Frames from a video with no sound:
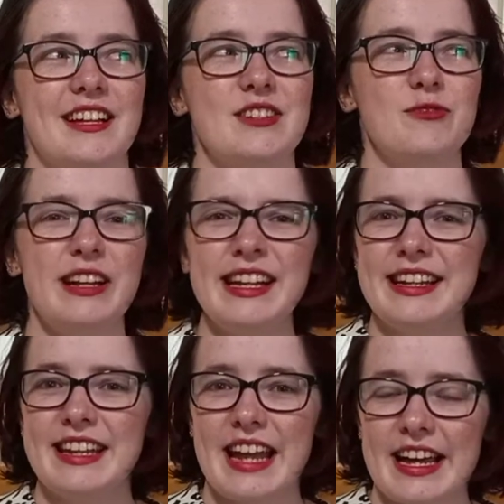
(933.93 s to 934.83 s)
a
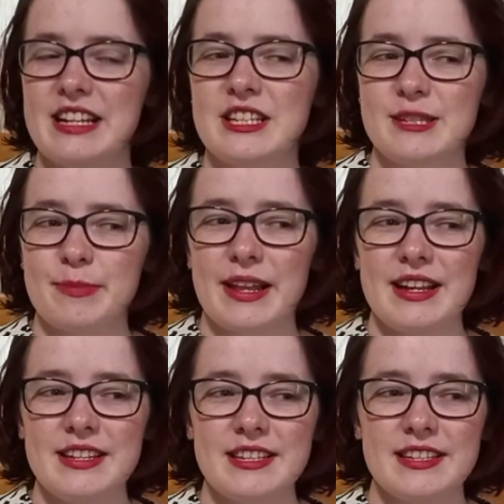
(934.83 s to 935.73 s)
really nice
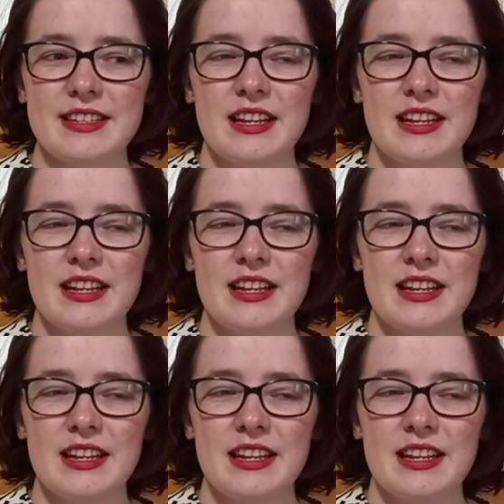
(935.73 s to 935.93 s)
place.